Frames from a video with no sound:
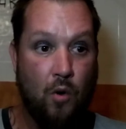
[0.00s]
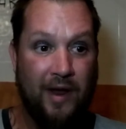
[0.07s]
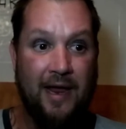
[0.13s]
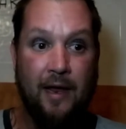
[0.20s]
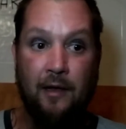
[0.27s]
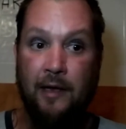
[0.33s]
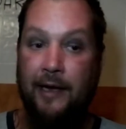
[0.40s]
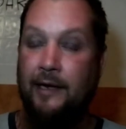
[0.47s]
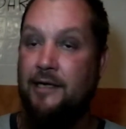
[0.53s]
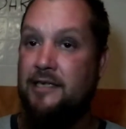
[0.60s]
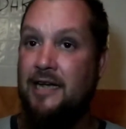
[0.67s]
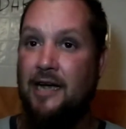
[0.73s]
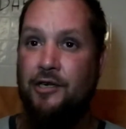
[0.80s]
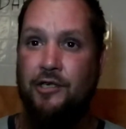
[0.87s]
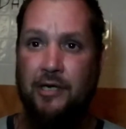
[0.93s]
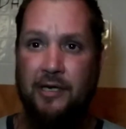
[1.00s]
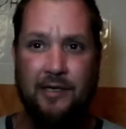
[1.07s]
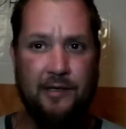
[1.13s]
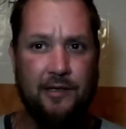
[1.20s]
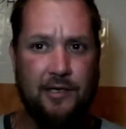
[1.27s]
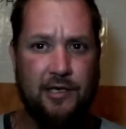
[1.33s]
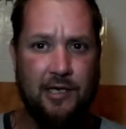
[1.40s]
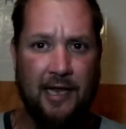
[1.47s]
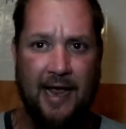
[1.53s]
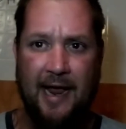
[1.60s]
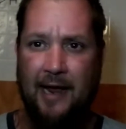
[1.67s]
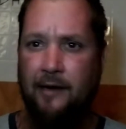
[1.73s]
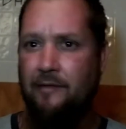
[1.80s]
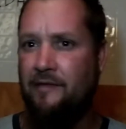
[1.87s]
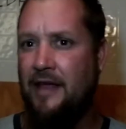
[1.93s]
healing sessions,
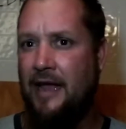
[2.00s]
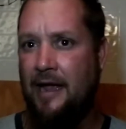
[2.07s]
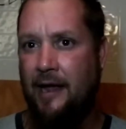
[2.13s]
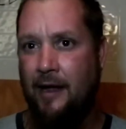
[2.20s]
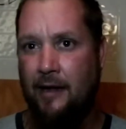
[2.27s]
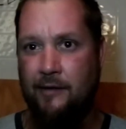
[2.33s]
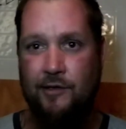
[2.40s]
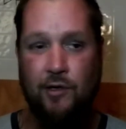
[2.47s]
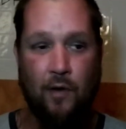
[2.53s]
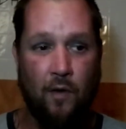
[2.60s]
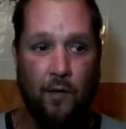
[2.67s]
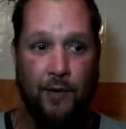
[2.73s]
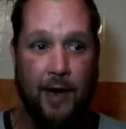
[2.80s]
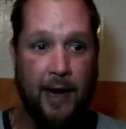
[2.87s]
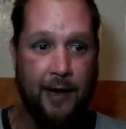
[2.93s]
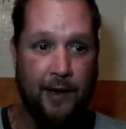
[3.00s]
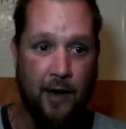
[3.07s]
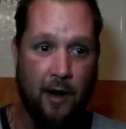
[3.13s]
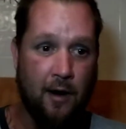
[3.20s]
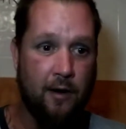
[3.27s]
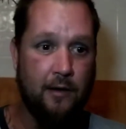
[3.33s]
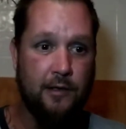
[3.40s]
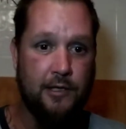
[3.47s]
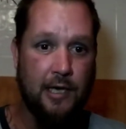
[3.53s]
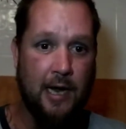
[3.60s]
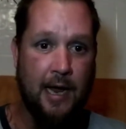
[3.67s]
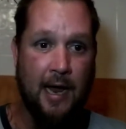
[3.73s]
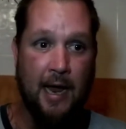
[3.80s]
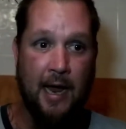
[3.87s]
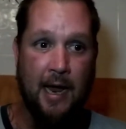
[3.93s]
laying of the hands, the whole nine yards,
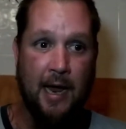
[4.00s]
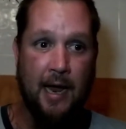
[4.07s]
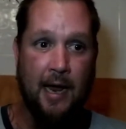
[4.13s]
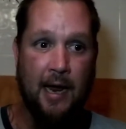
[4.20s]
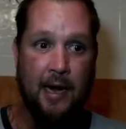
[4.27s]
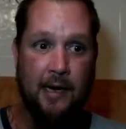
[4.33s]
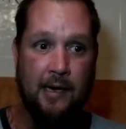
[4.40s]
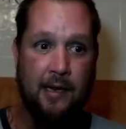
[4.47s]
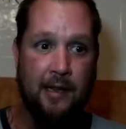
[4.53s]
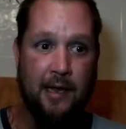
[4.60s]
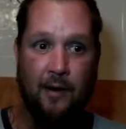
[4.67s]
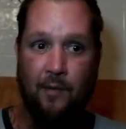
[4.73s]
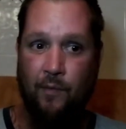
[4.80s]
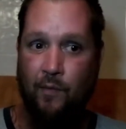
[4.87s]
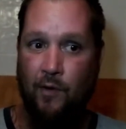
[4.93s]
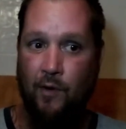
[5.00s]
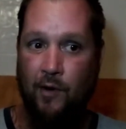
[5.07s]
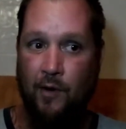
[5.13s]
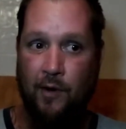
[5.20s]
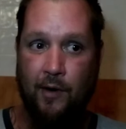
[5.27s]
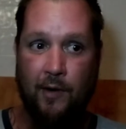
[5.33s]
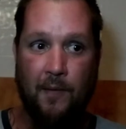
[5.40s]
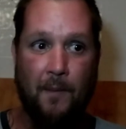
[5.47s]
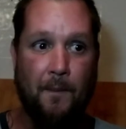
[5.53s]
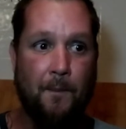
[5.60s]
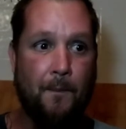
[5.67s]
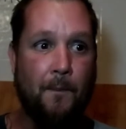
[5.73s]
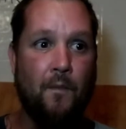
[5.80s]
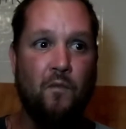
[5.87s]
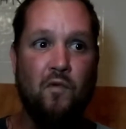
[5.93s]
and they were
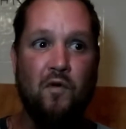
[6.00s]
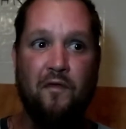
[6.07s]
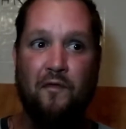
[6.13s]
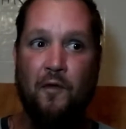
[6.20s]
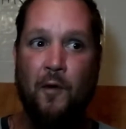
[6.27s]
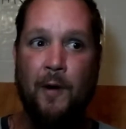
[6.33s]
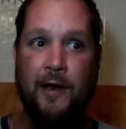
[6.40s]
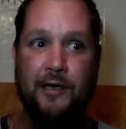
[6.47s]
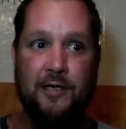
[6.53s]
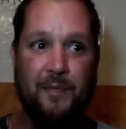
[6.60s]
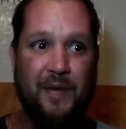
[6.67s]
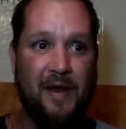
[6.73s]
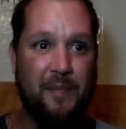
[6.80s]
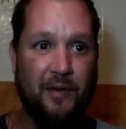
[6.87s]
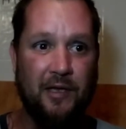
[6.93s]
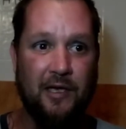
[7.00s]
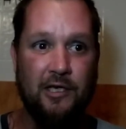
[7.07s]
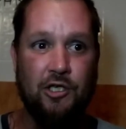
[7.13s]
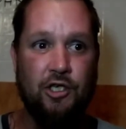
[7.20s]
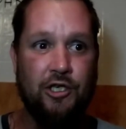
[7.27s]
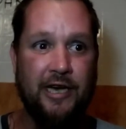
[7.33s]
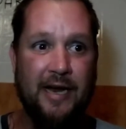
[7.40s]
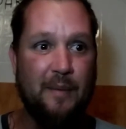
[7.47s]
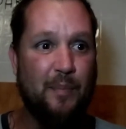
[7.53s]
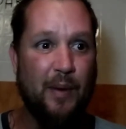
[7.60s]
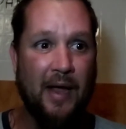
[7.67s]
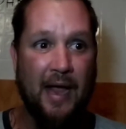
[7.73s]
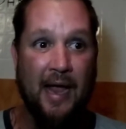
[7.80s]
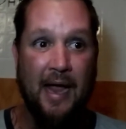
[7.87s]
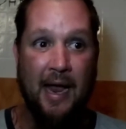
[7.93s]
referring to people as sheep,
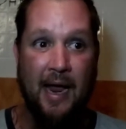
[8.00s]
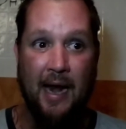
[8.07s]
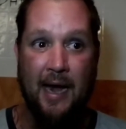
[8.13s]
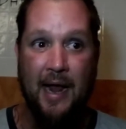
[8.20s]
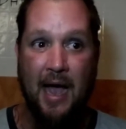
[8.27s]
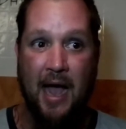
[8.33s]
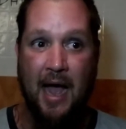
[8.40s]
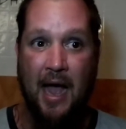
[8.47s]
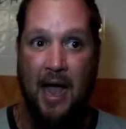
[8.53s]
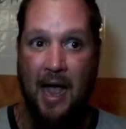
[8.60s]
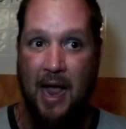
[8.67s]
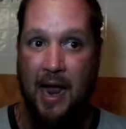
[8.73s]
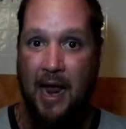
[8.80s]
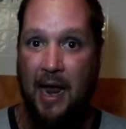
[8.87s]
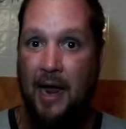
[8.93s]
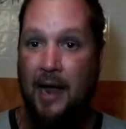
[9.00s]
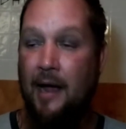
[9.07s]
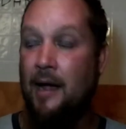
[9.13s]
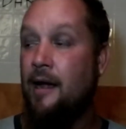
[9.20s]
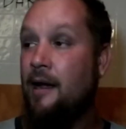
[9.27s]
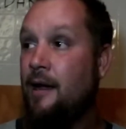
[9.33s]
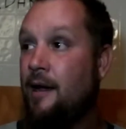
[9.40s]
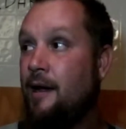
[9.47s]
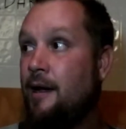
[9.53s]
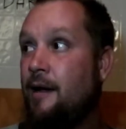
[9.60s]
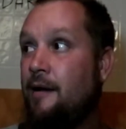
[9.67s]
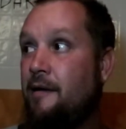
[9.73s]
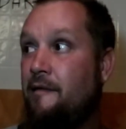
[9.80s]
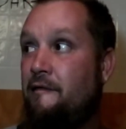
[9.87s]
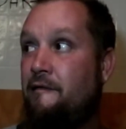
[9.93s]
and I
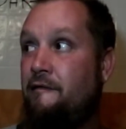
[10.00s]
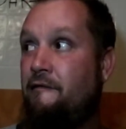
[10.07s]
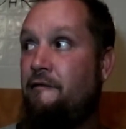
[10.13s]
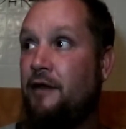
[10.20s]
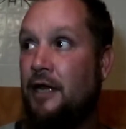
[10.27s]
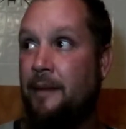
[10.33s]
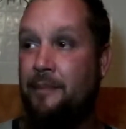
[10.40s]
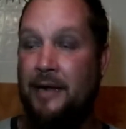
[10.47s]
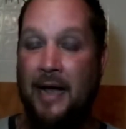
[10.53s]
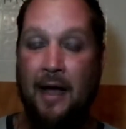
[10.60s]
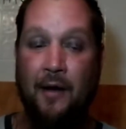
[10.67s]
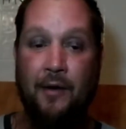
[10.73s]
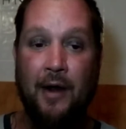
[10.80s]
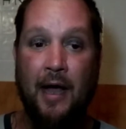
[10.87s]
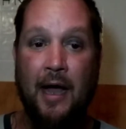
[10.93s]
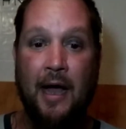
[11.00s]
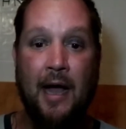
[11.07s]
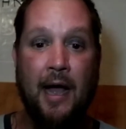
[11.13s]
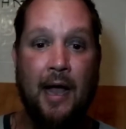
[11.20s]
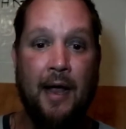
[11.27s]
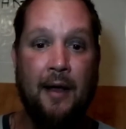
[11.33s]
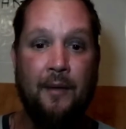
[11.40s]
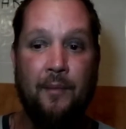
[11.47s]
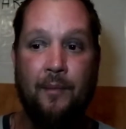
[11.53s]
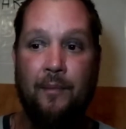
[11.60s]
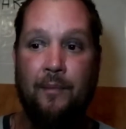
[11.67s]
flipped out. I